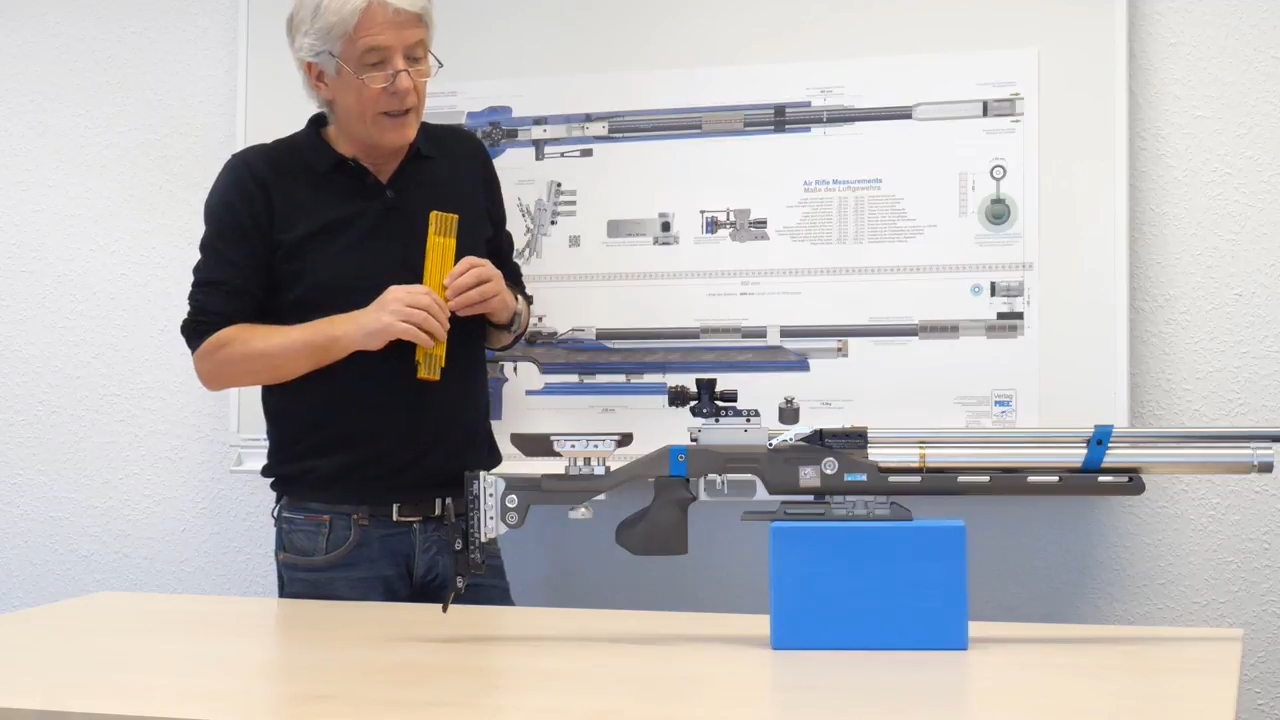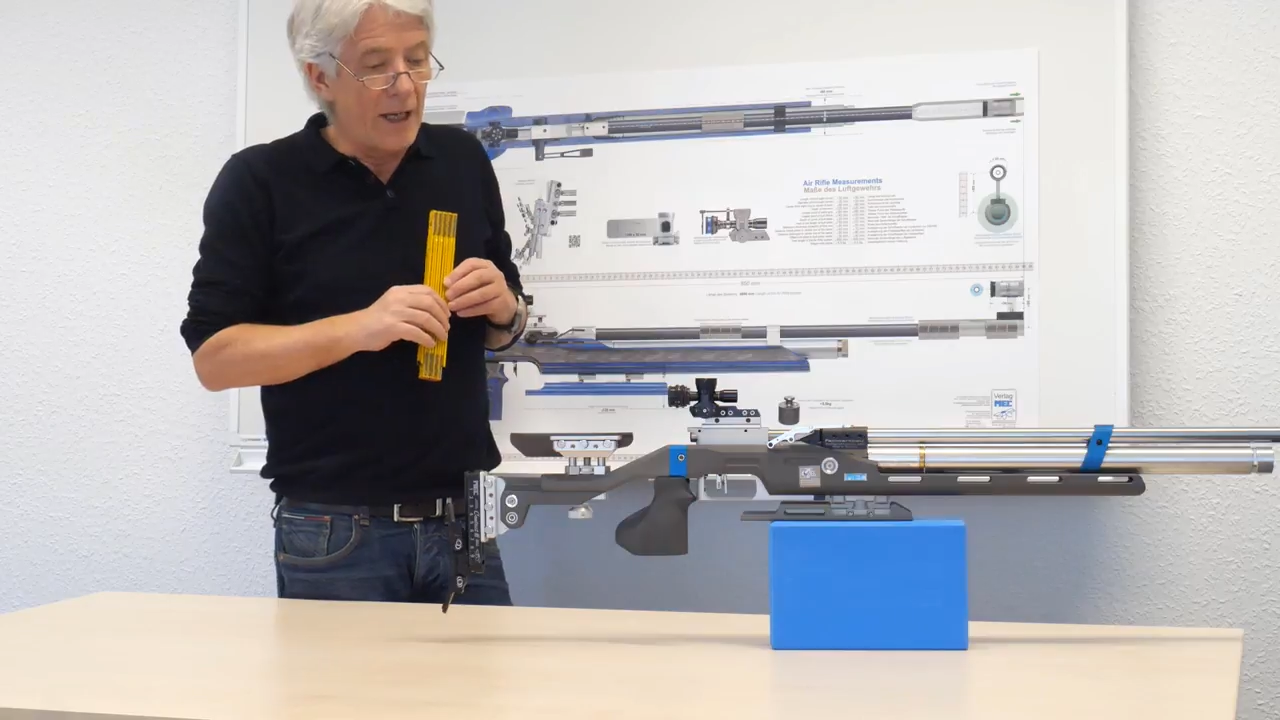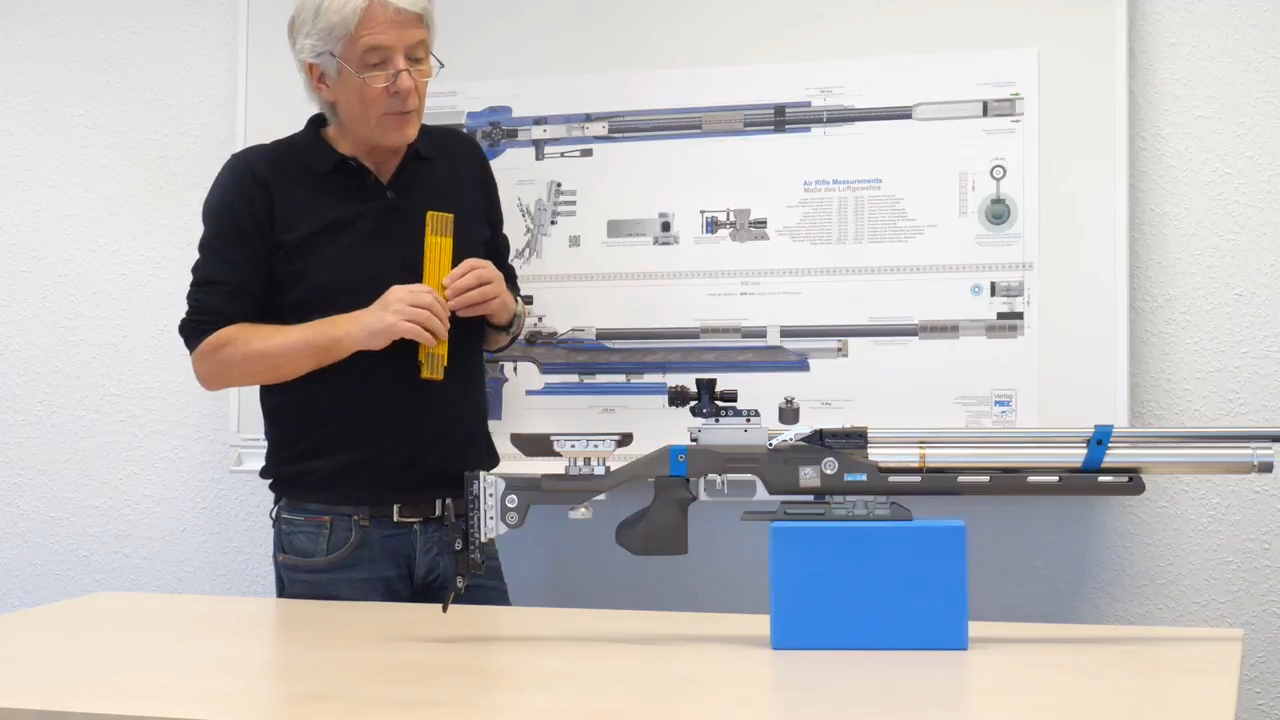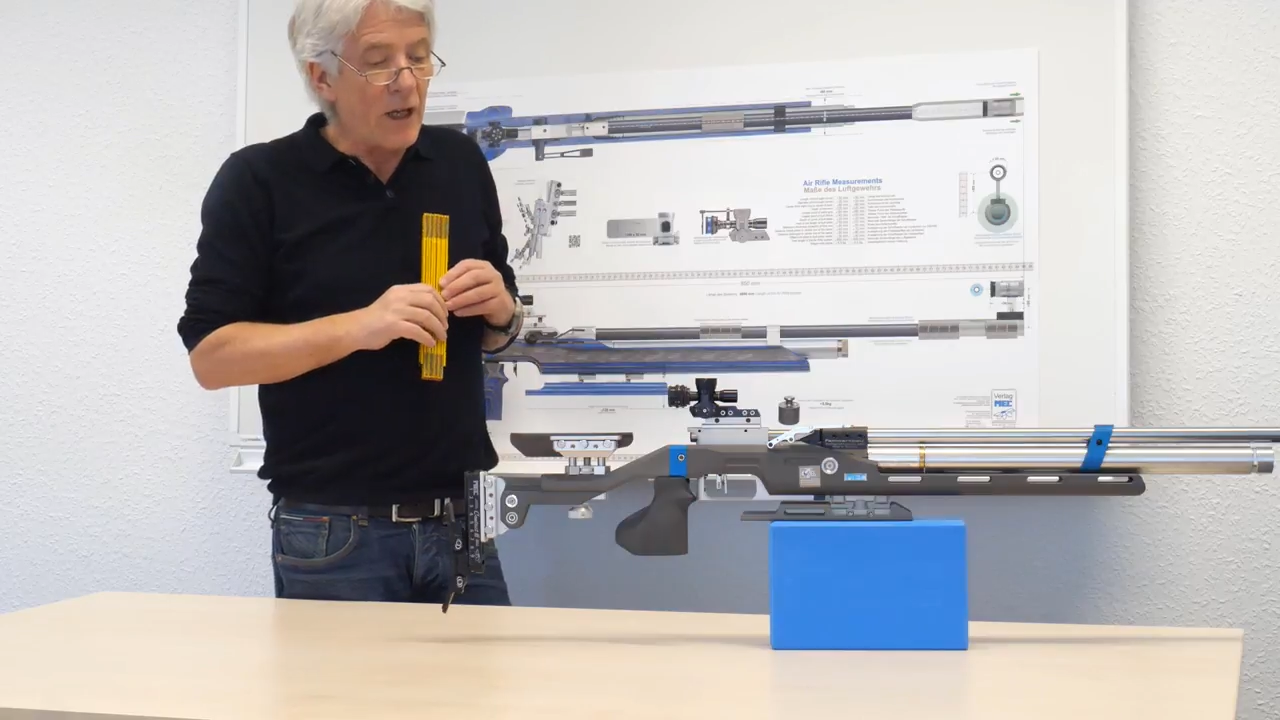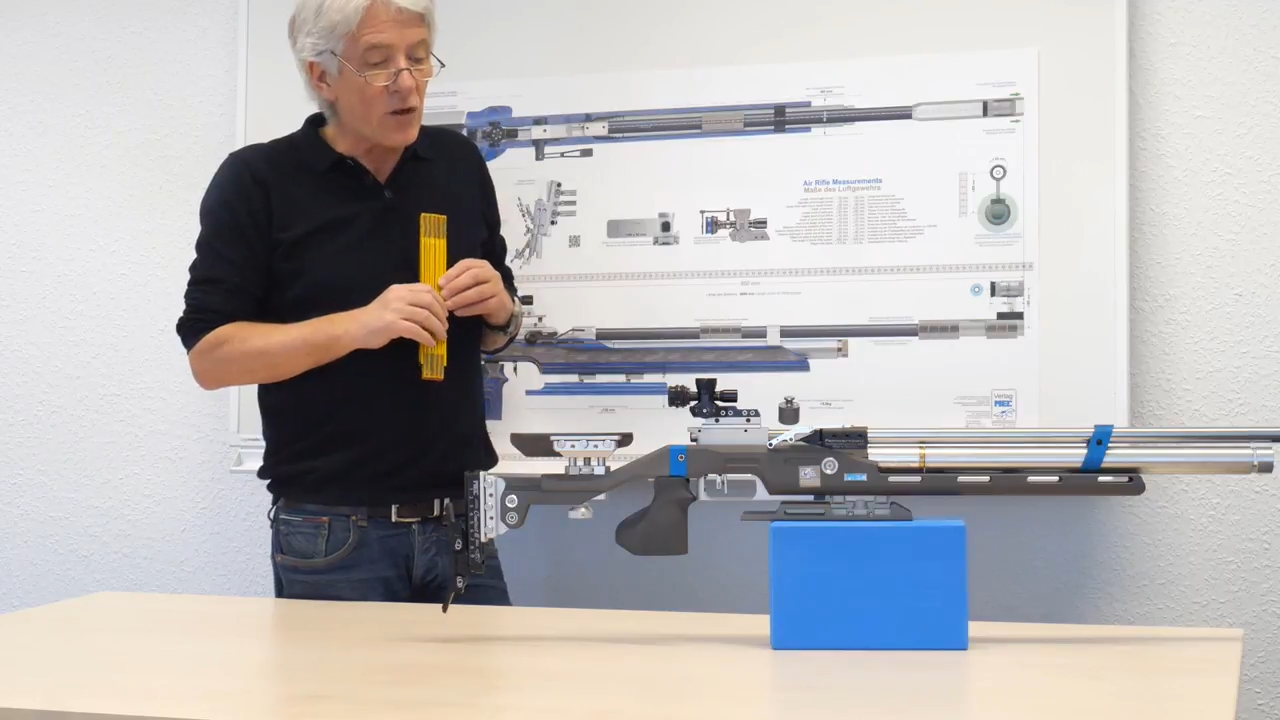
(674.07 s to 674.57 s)

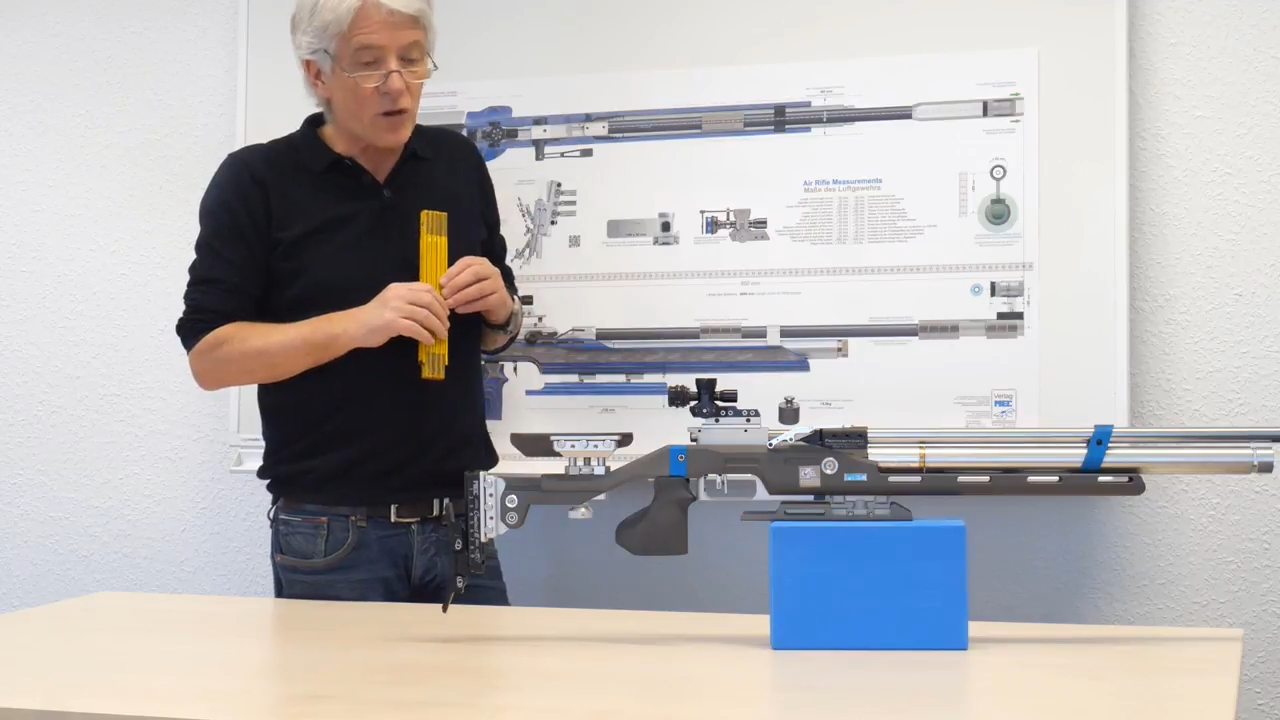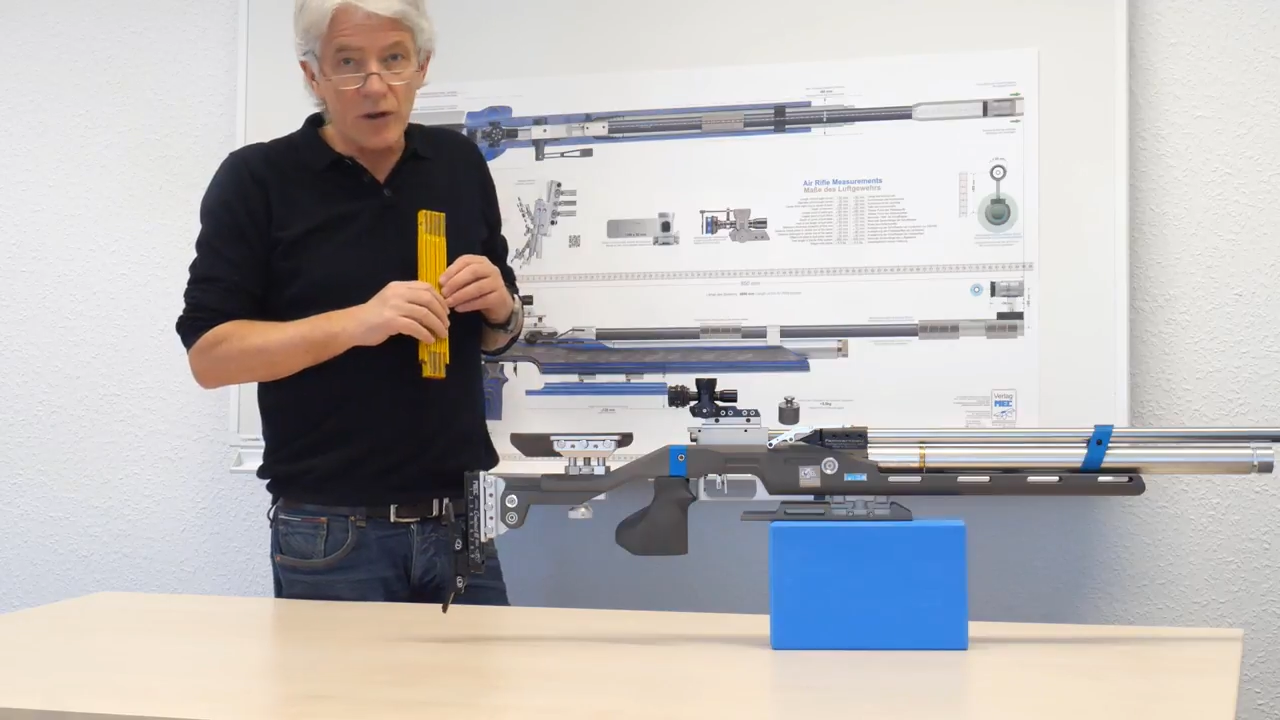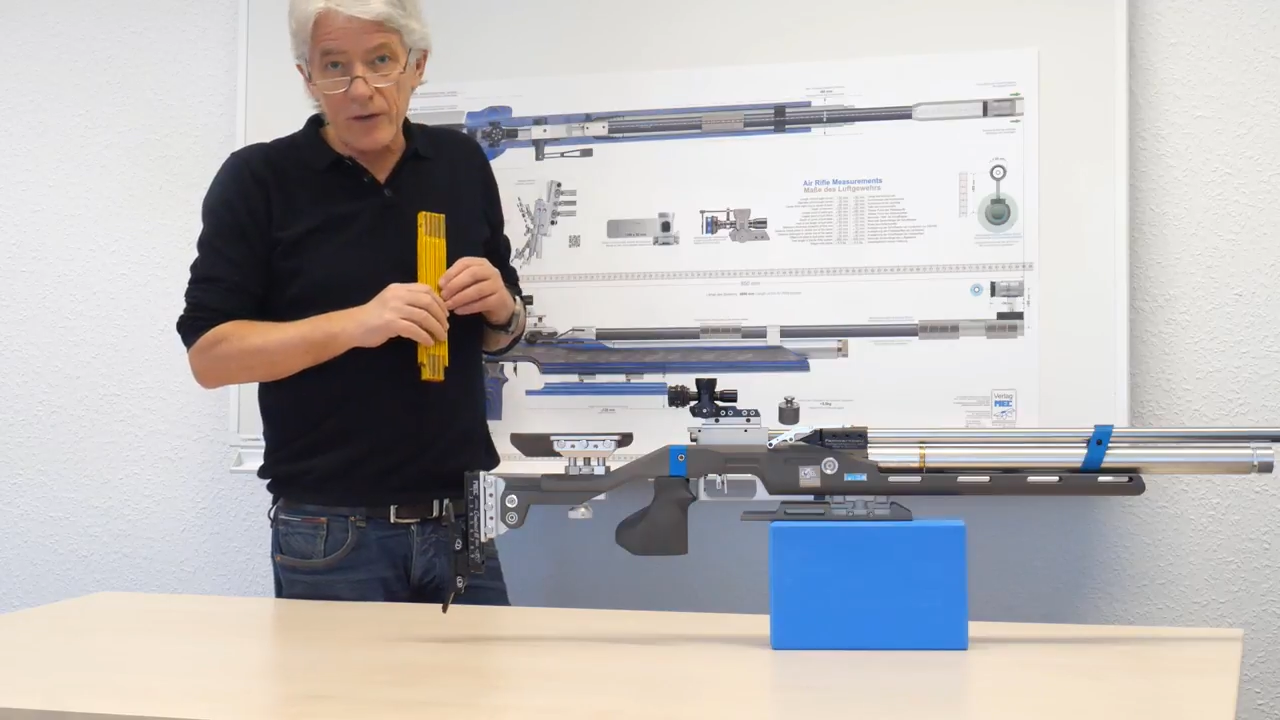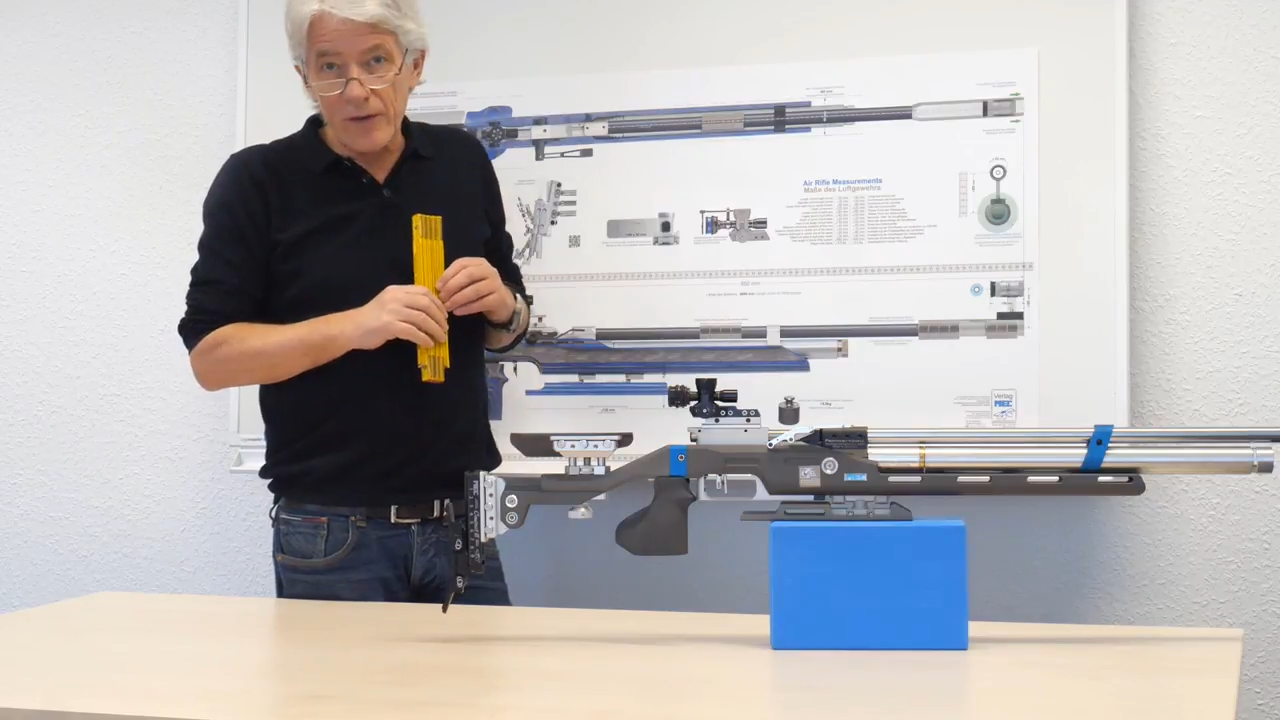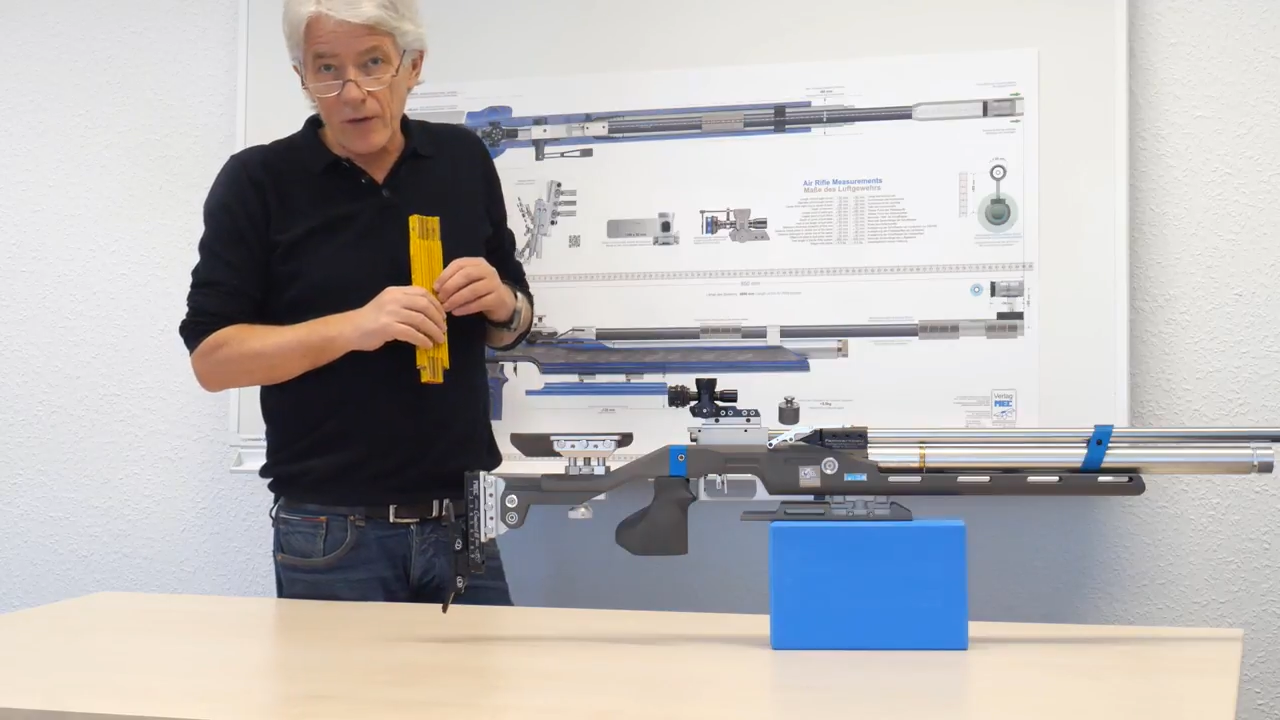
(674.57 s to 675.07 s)

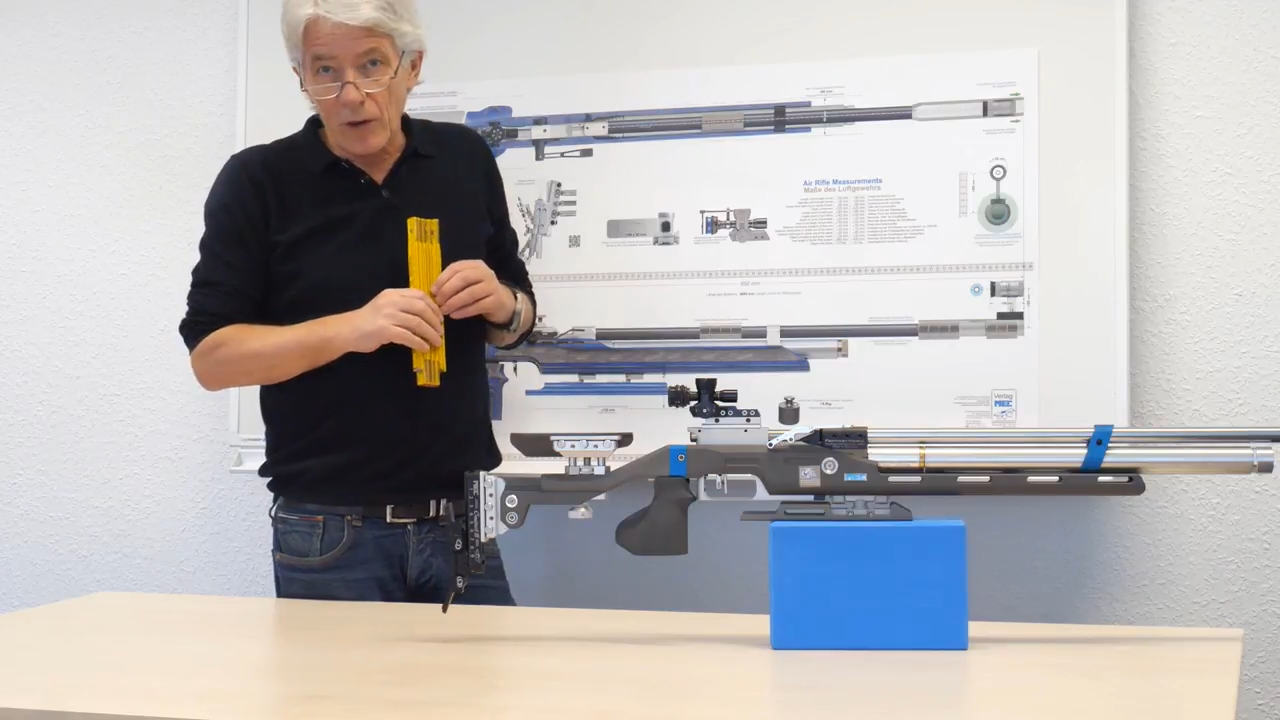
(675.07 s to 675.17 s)
dimensions